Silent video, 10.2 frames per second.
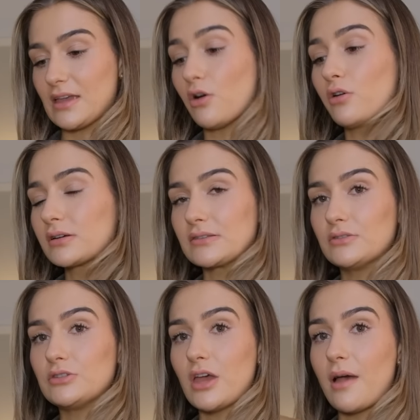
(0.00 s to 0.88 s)
hooks
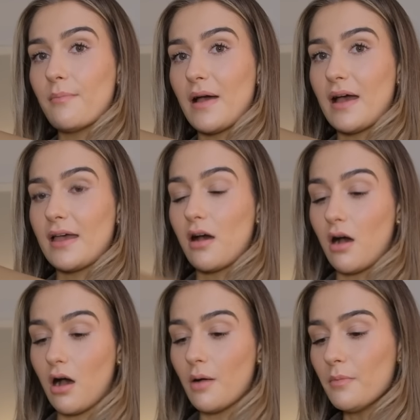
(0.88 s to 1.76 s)
under my
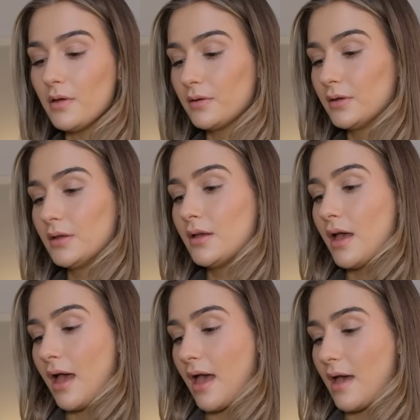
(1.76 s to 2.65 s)
arm.
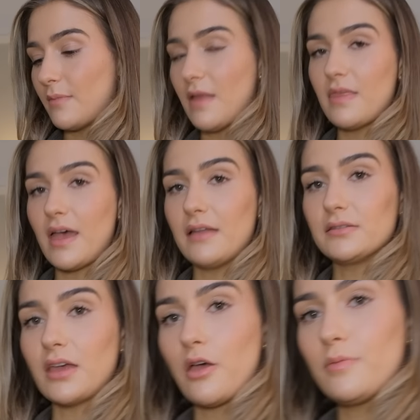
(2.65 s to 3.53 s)
And then
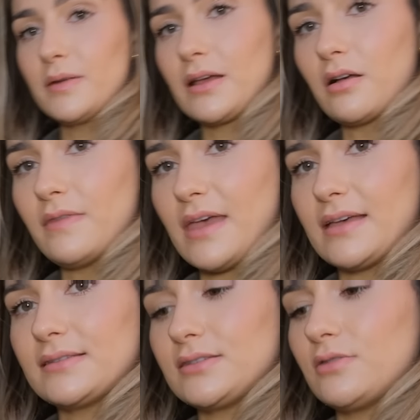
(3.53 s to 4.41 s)
the opening on
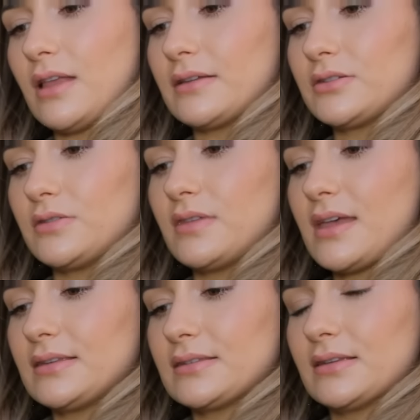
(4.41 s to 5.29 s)
this, you like do
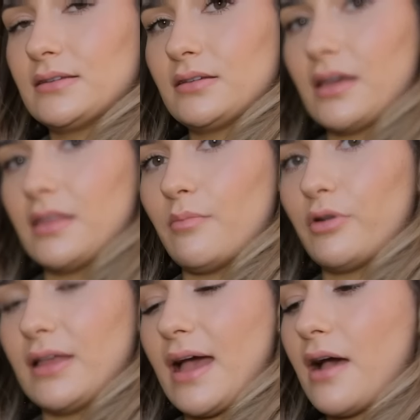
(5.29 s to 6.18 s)
this and then
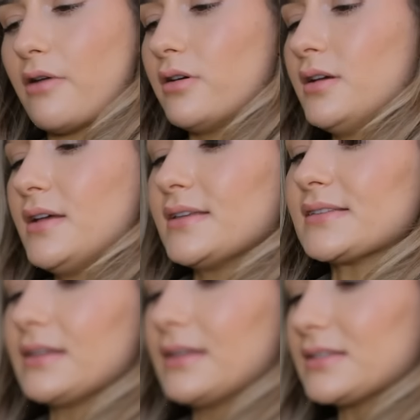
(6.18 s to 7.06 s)
pull it out. It's
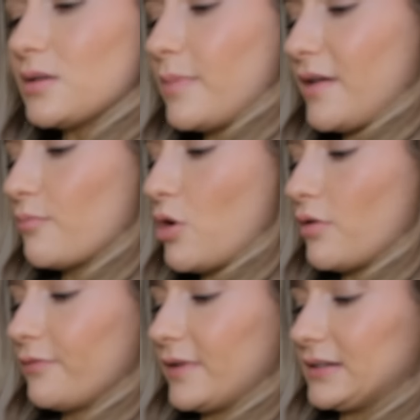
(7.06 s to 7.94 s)
a little bit more
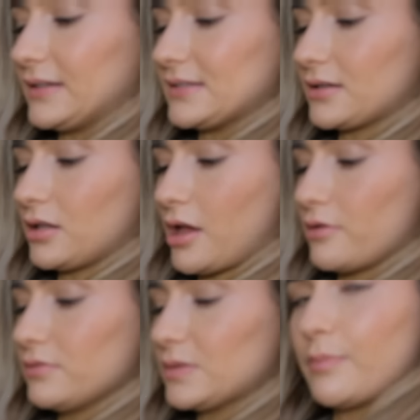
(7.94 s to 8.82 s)
fiddly to
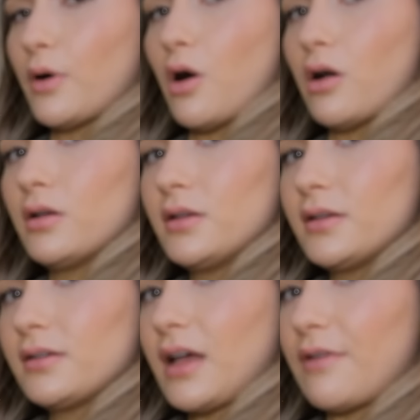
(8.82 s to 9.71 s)
close, but
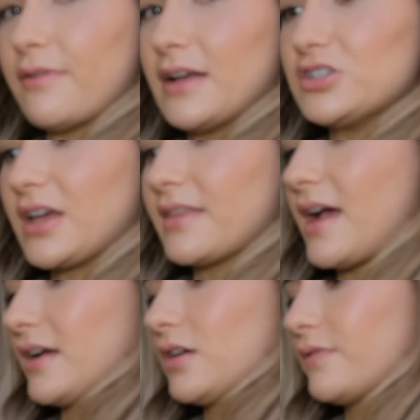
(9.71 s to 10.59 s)
I find you get the
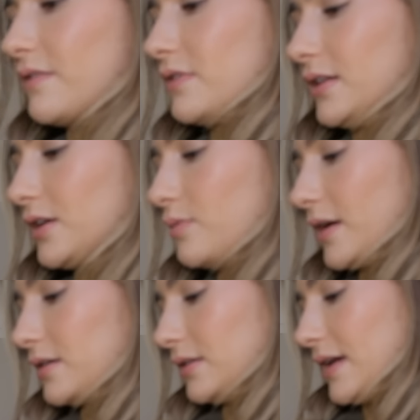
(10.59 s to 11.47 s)
hang of it really
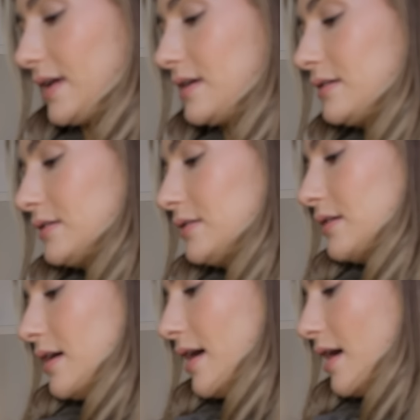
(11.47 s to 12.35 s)
quickly.
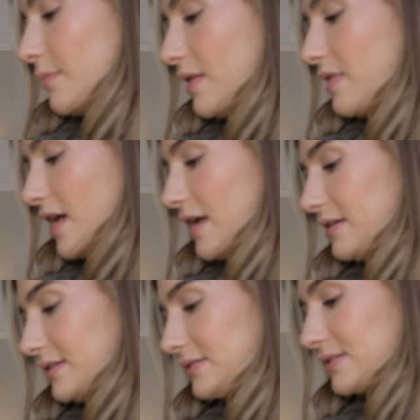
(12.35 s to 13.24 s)
And
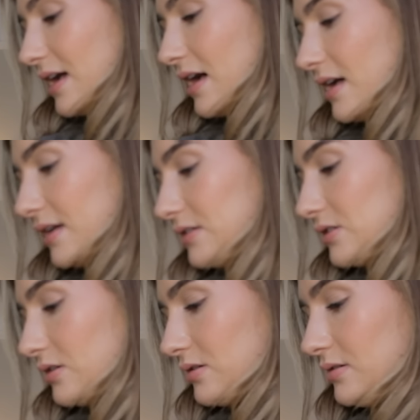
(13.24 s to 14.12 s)
then inside
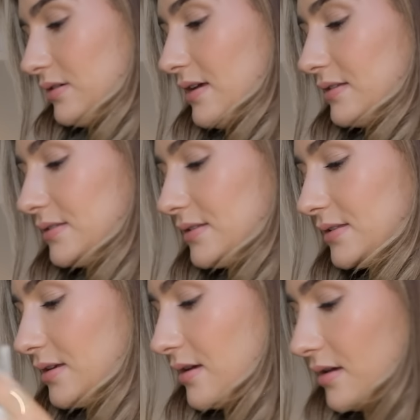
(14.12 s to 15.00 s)
it's